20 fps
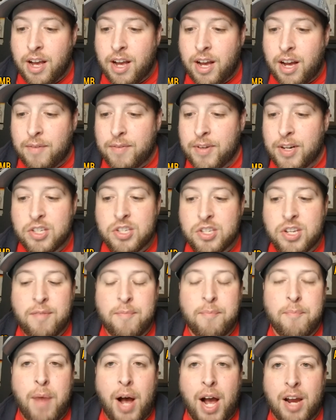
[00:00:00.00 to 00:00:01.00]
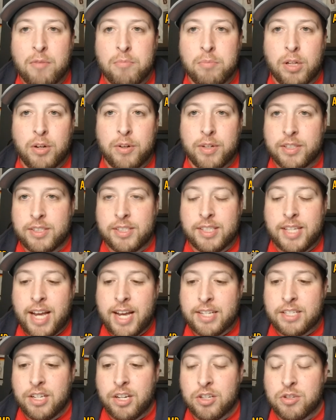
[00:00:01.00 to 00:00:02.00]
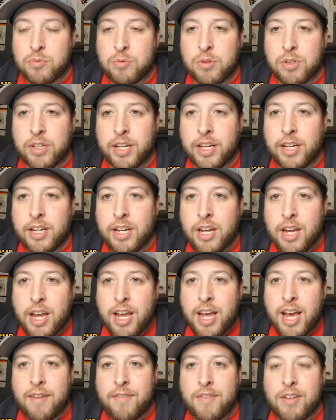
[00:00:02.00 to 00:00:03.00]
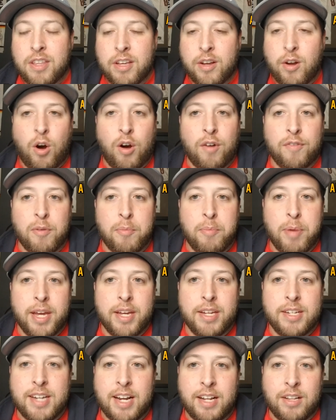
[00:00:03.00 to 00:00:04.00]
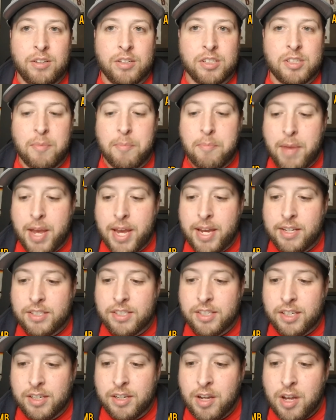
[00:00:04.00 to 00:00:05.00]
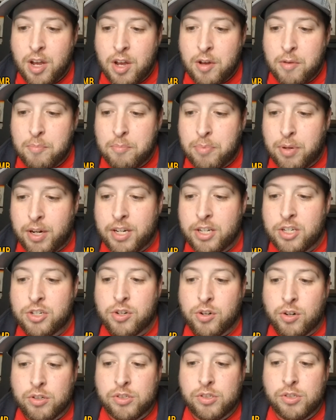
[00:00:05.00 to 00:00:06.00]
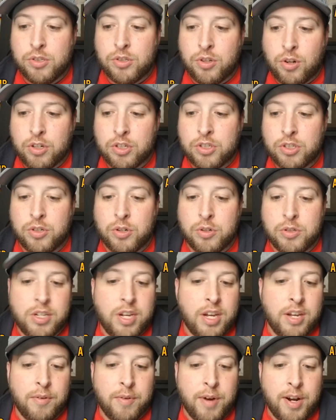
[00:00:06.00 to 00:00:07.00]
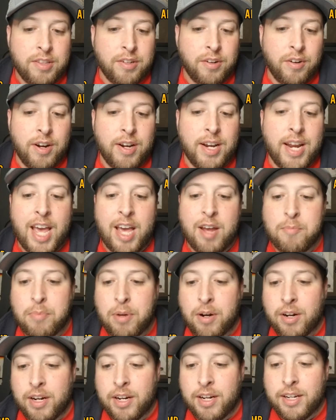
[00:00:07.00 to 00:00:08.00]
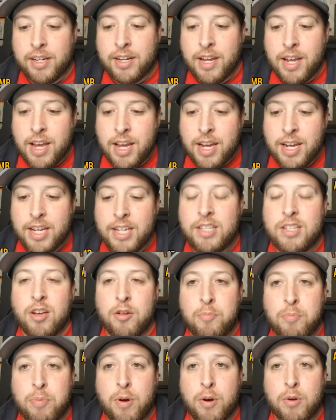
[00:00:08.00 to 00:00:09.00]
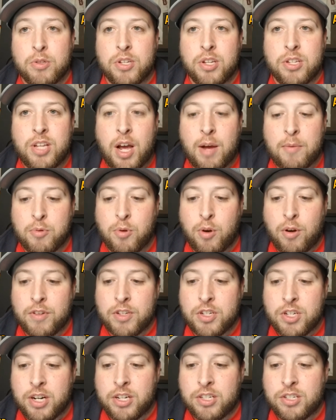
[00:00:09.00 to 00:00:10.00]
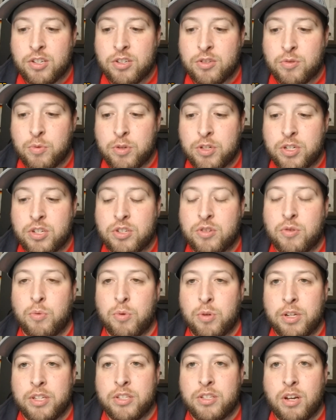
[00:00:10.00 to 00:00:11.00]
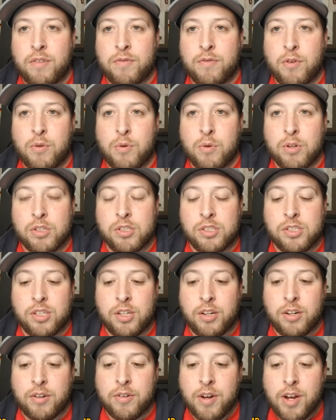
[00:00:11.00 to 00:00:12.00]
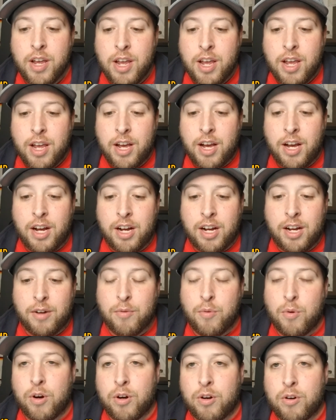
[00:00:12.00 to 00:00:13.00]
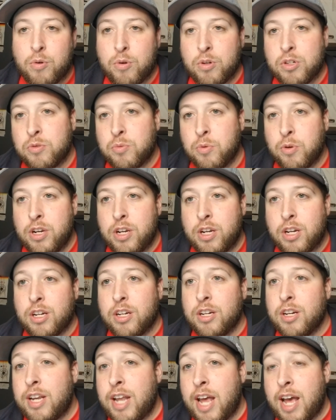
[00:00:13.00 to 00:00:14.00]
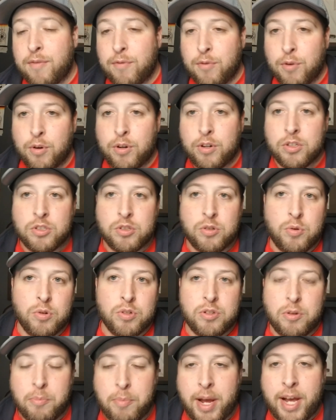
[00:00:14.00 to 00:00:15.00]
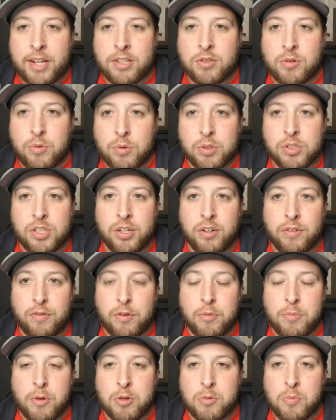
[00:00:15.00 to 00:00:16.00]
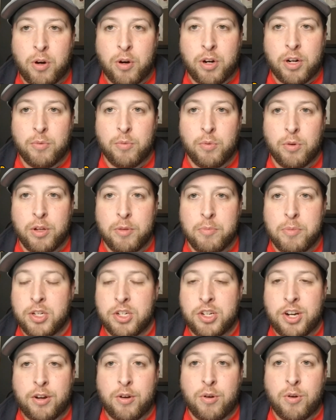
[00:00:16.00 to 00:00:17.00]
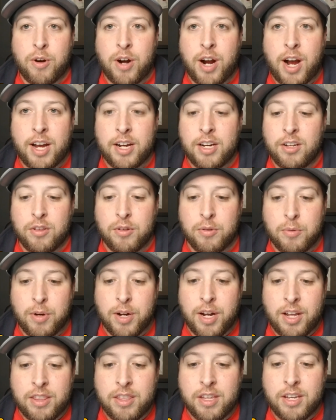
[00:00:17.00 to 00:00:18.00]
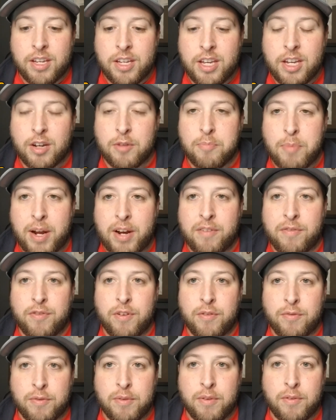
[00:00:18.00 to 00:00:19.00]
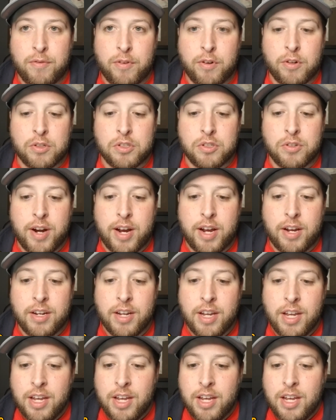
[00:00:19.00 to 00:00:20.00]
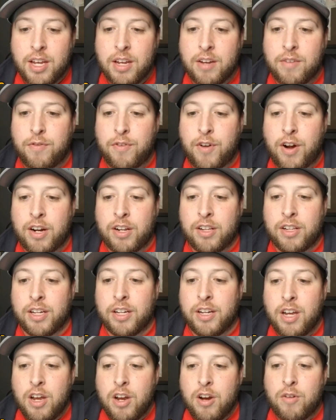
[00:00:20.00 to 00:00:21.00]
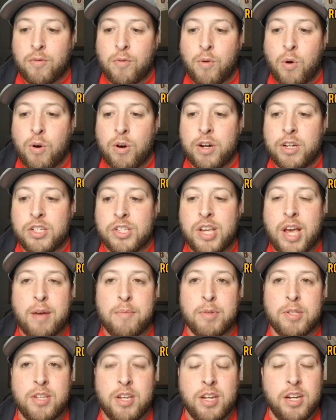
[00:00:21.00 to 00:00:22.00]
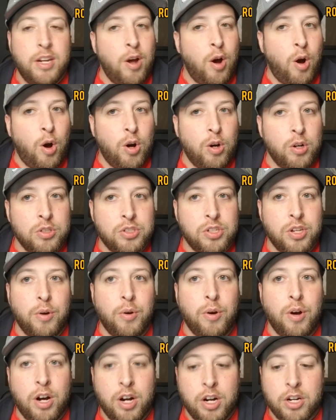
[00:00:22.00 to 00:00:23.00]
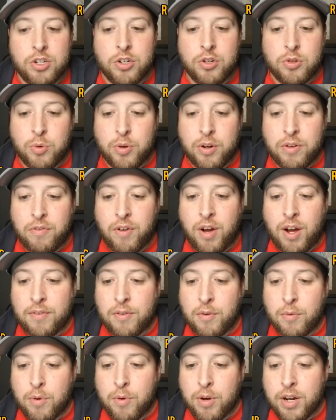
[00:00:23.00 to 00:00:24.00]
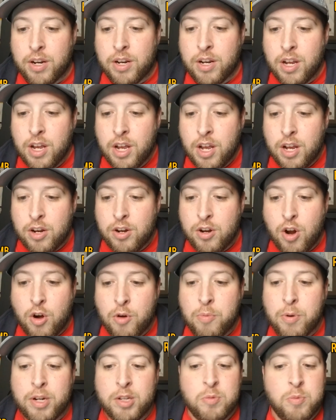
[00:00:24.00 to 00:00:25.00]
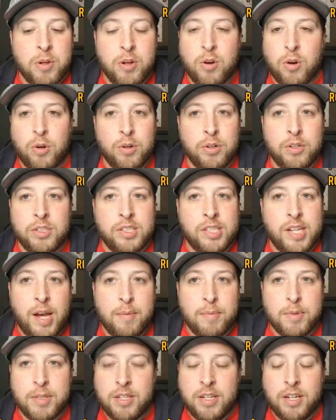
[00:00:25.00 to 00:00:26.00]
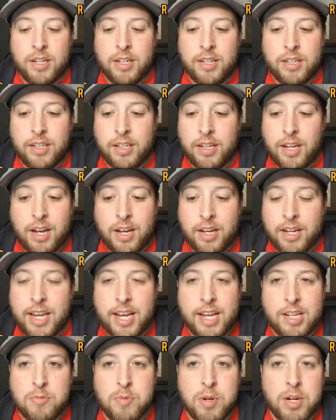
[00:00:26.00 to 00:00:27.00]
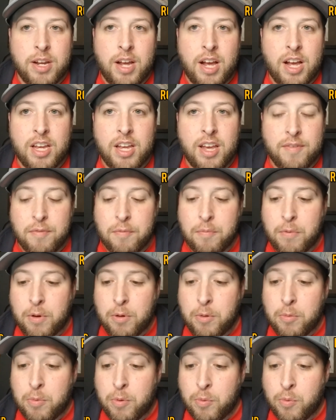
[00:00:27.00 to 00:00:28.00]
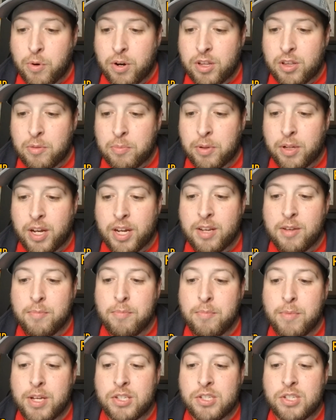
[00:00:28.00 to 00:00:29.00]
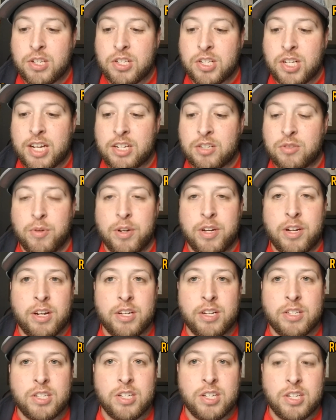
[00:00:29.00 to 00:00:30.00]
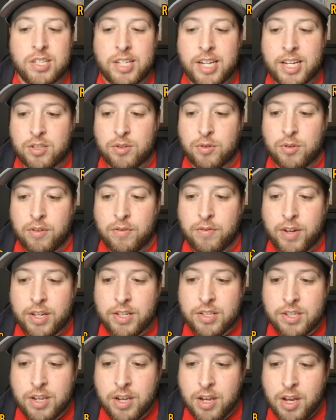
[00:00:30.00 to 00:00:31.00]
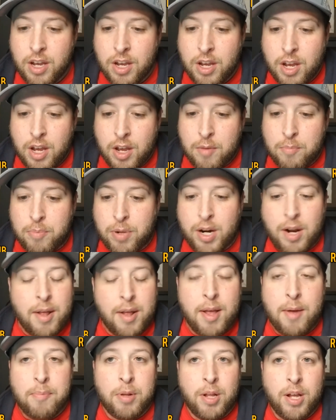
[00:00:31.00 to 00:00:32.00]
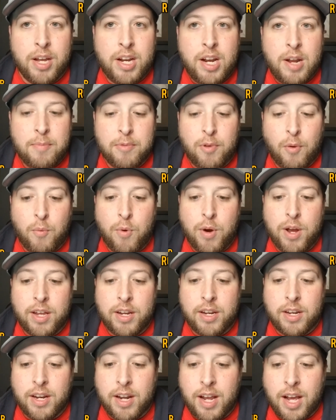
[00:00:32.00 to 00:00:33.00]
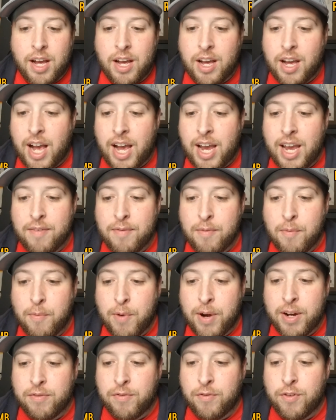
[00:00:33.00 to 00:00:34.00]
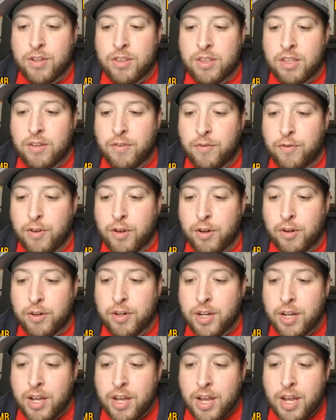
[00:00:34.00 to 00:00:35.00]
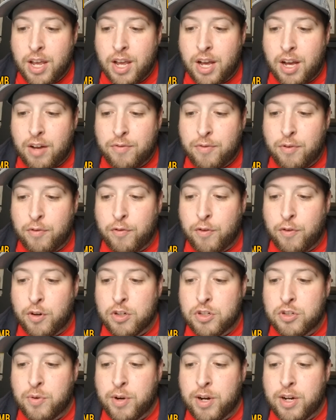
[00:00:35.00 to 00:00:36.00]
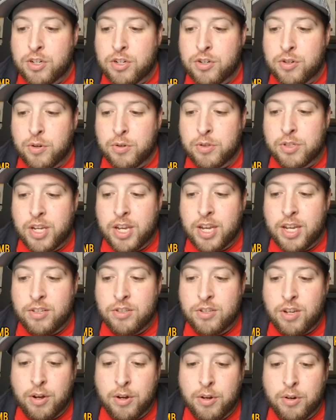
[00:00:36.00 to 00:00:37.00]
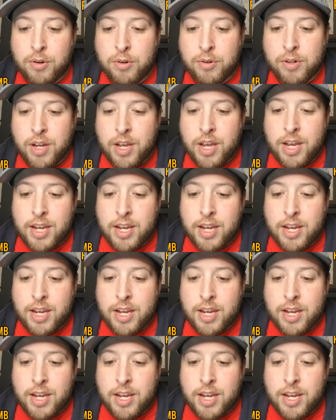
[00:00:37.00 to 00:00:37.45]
He doesn't have mind-blowing stats. He doesn't really have anything off the page that looks amazing, but his strong suits are strokes gained around the green and putting. He did post a top 12 at Genesis, which is a really tough course, so we're a course where you could have real good scores or bad scores here for the most part. Could really be Jekyll or Hyde either way. I think he could benefit from the first round. And finally, Rory Sabbatini, also 125-1. Nobody's been colder than Sabbatini. He hasn't been a guy you haven't really been wanting to play. He missed his last 3 cuts in his last 3 events. But I'm not playing him to win. I have him ranked 5th in the field for first round strokes gained total.